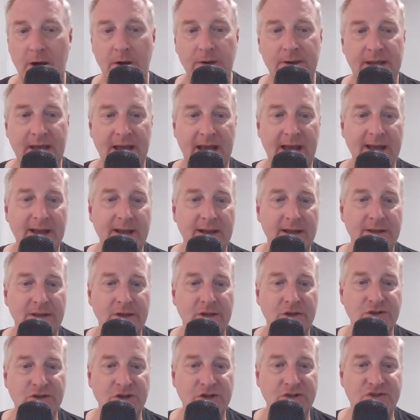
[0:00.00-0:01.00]
Okay,
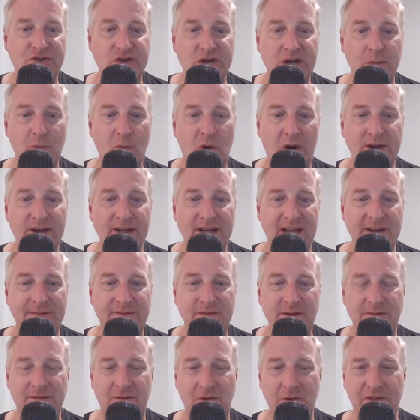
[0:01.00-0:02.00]
you should stream one day
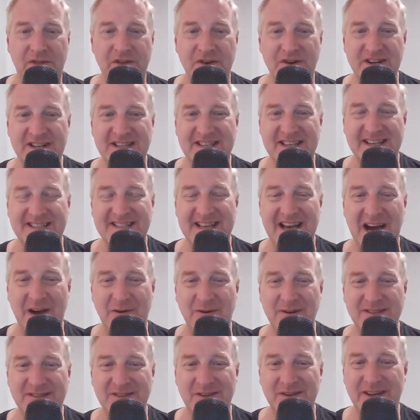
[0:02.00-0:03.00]
for a full 36
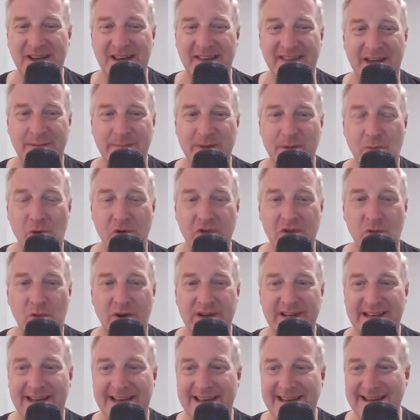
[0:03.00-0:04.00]
hours. Okay, that'd be more than
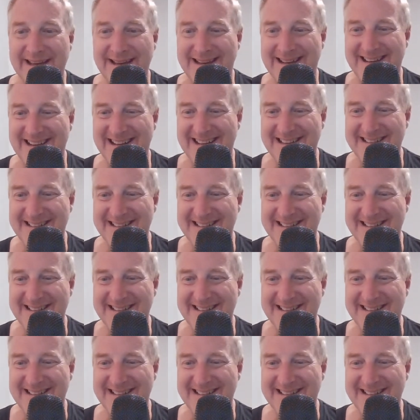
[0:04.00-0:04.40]
one day.